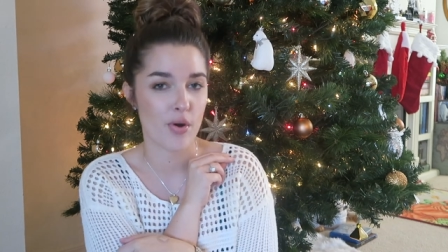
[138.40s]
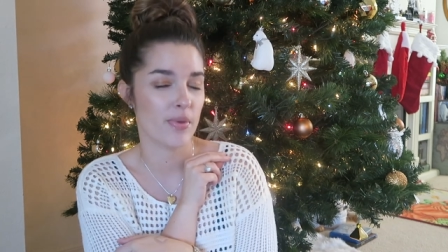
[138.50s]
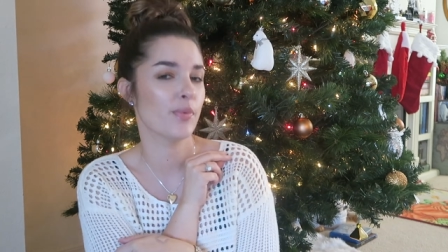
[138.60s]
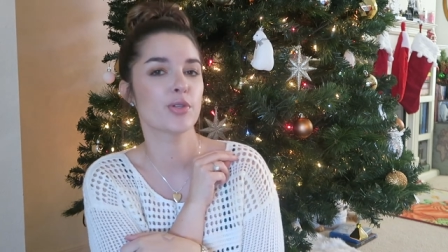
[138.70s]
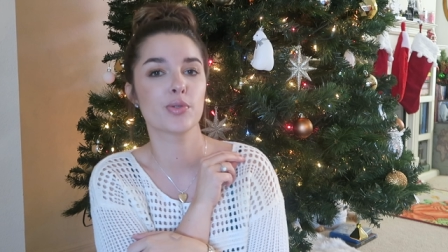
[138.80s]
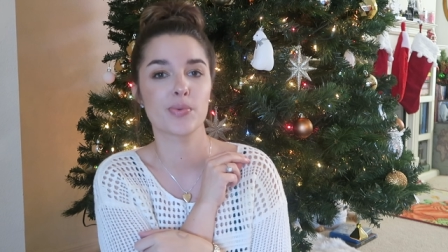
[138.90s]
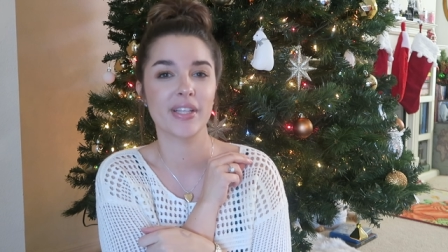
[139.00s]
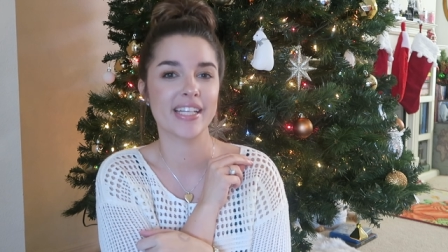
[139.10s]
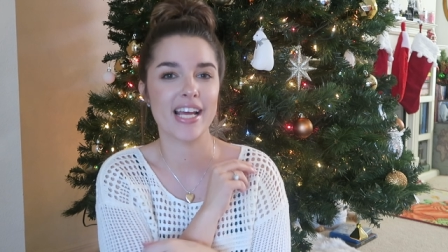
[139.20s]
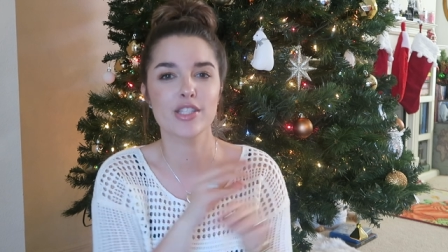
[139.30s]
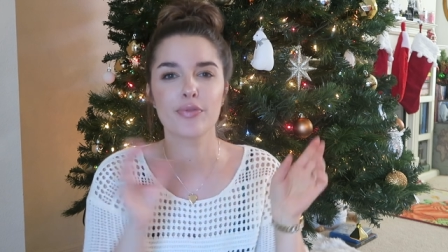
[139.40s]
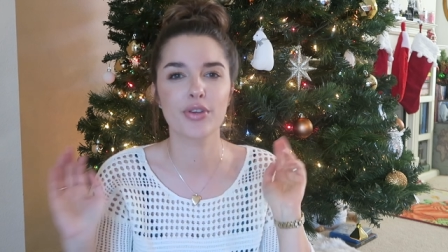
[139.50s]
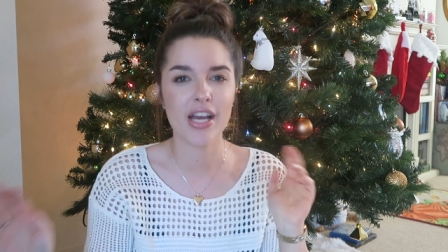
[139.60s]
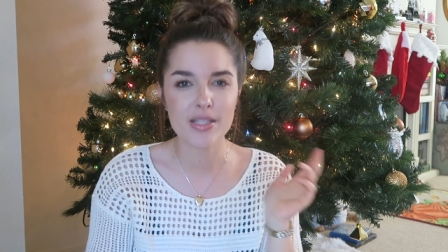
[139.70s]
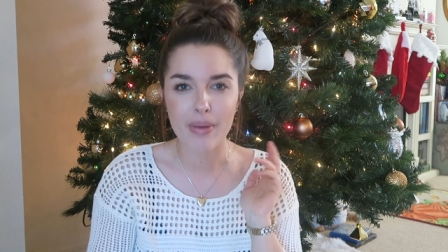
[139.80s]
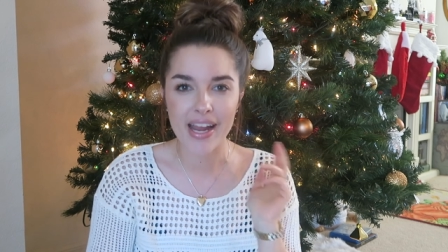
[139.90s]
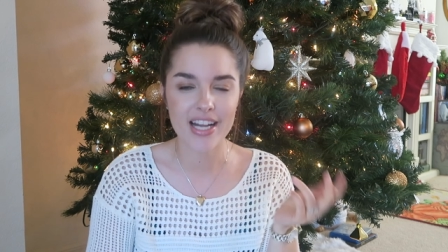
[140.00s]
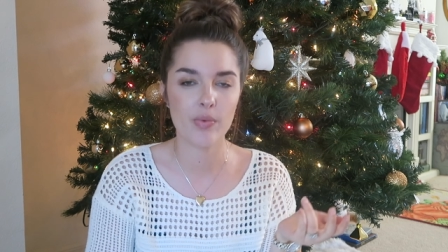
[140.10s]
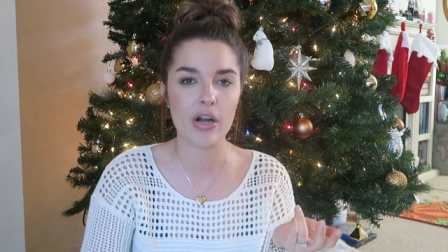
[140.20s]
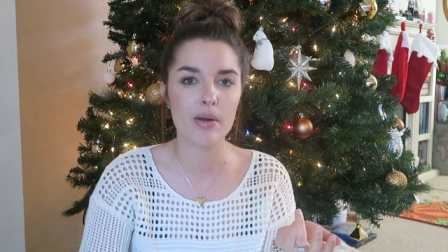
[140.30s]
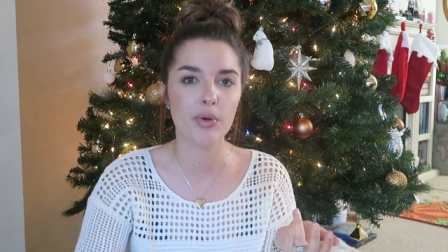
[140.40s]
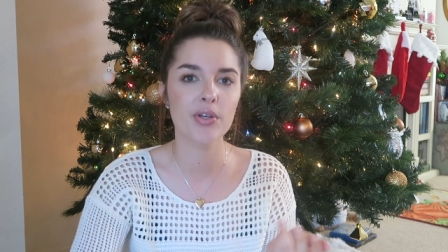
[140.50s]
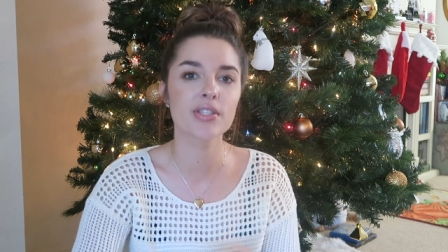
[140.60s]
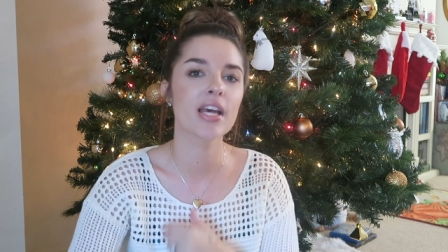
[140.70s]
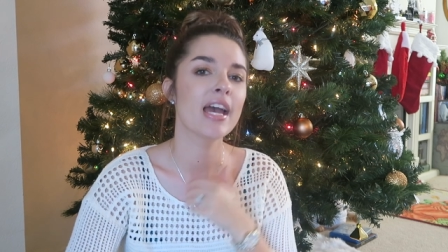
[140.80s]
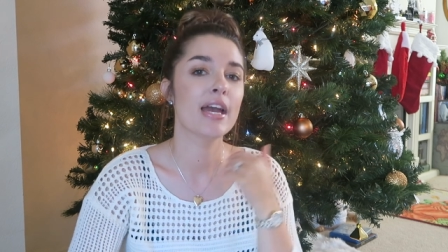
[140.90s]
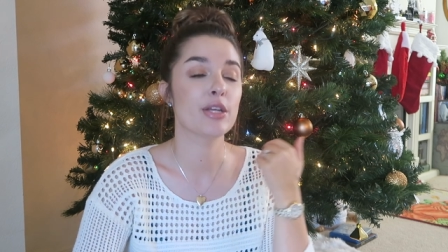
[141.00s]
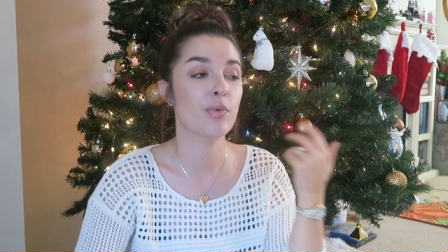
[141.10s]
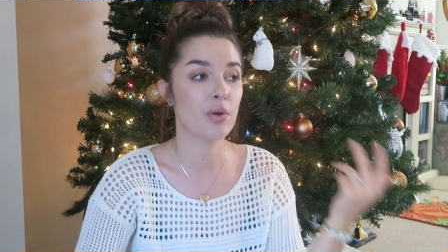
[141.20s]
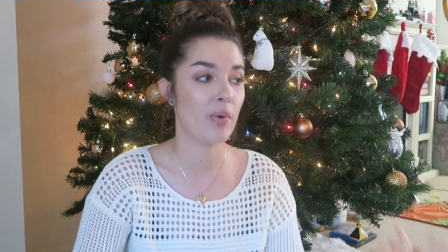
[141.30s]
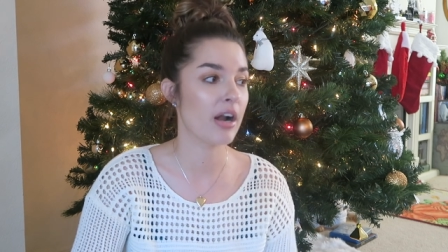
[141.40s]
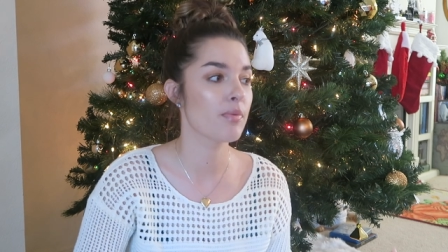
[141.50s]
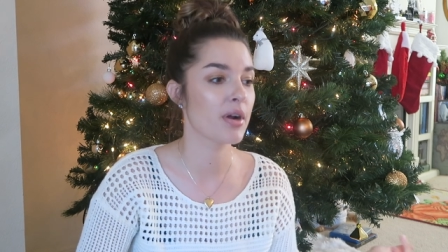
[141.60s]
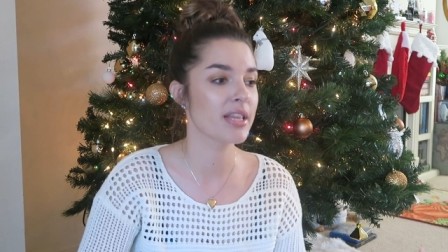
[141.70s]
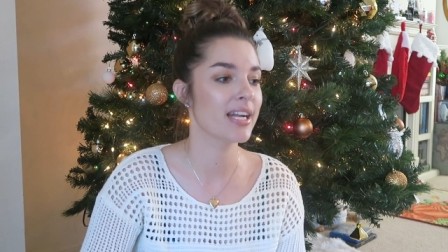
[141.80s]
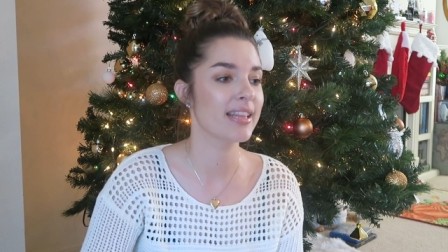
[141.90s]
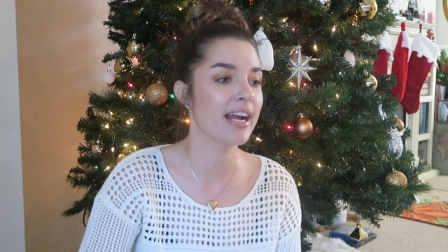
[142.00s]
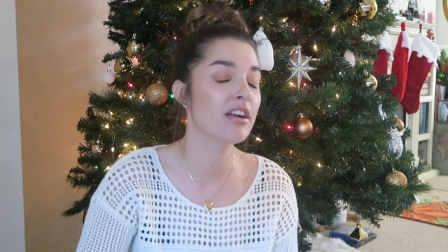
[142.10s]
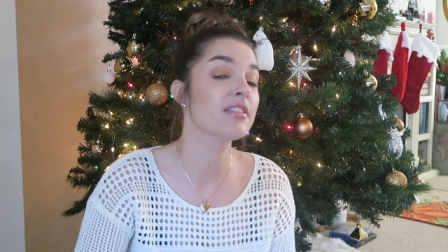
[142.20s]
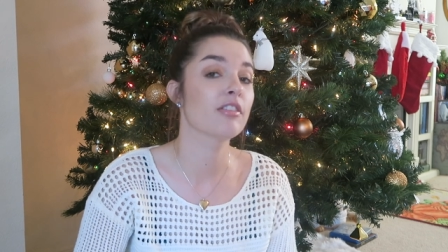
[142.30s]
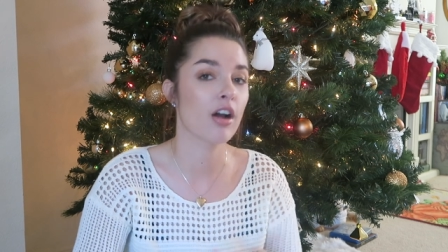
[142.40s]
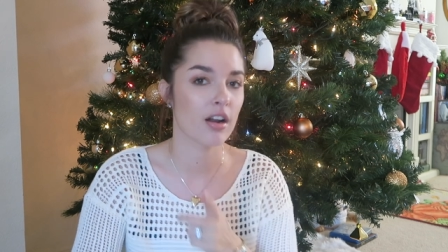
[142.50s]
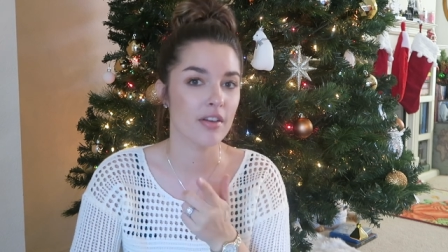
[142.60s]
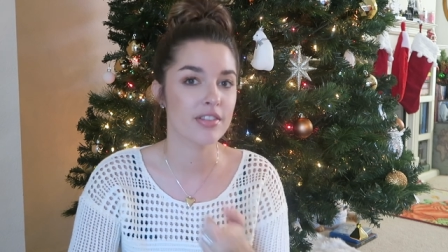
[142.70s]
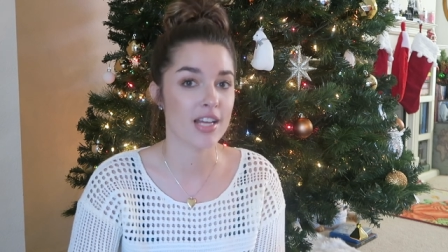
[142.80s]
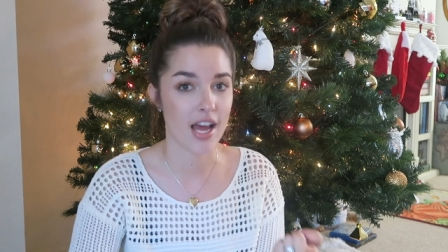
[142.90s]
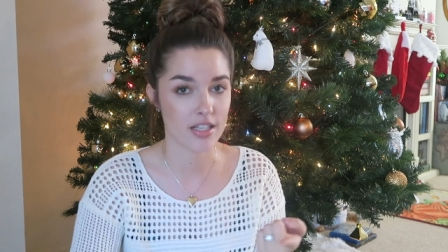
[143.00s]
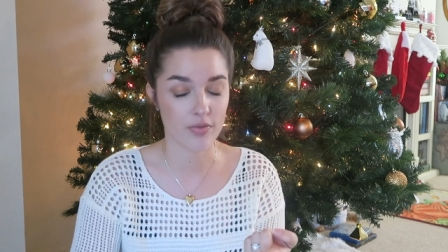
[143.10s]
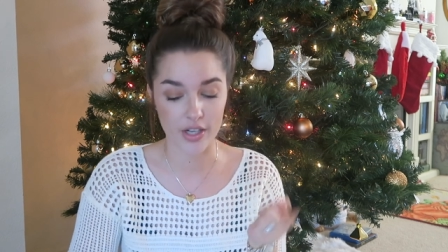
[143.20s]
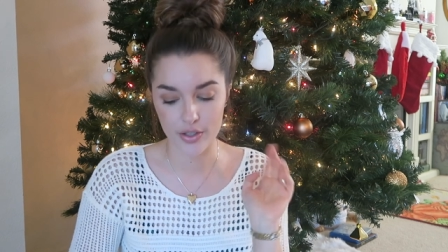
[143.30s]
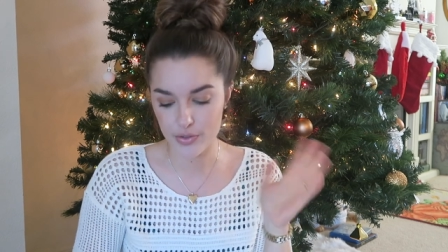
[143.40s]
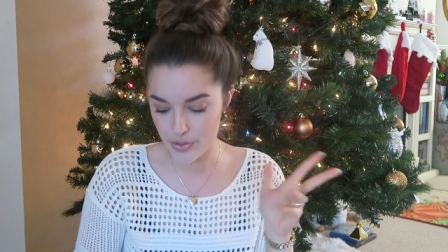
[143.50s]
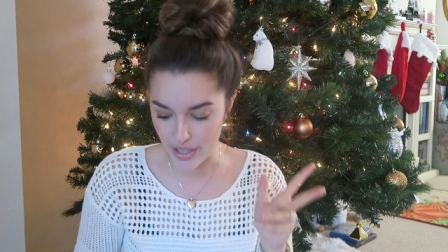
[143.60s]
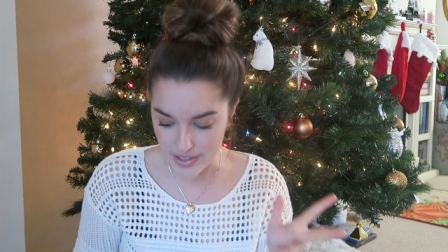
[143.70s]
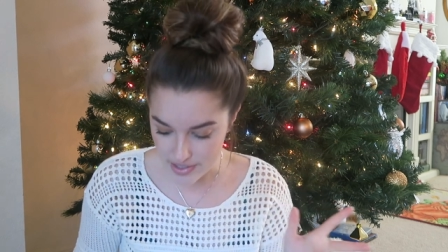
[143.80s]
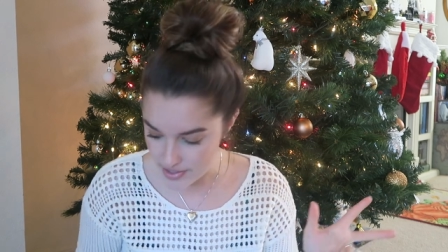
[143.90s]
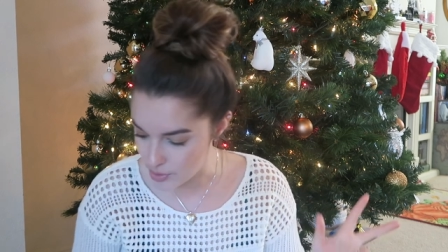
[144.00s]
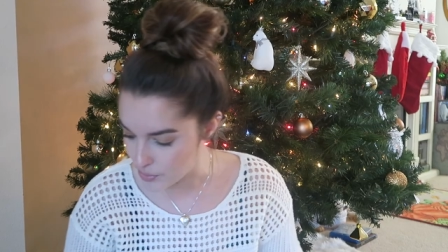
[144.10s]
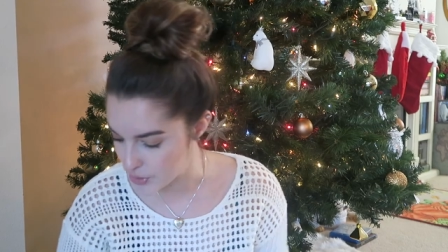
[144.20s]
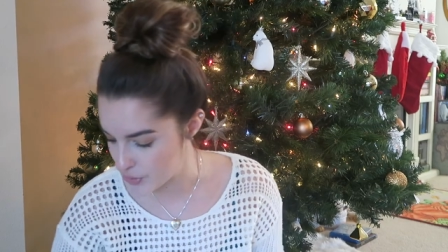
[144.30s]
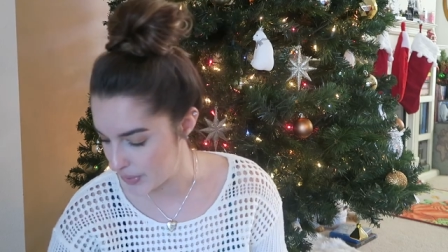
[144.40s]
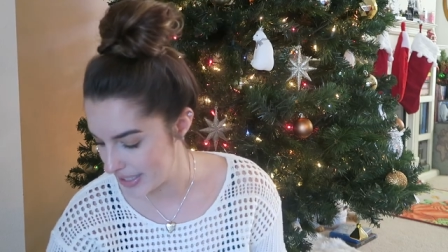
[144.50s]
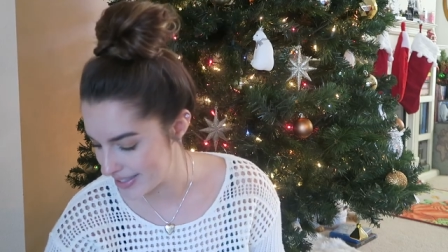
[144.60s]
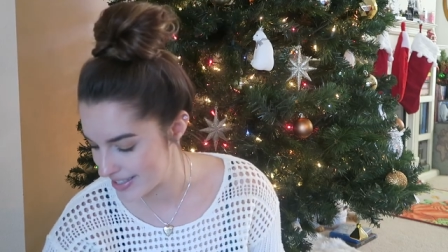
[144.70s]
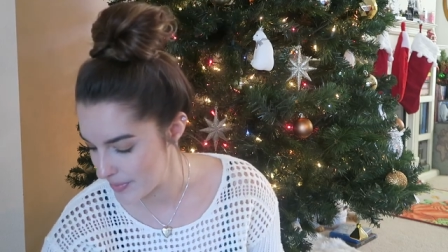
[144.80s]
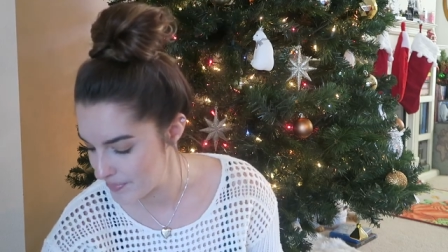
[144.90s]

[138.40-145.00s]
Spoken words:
for me, which was really nice. So if you guys buy any wearables and you want to wear them right then and there, they'll cut off the tags for you. So that's super sweet.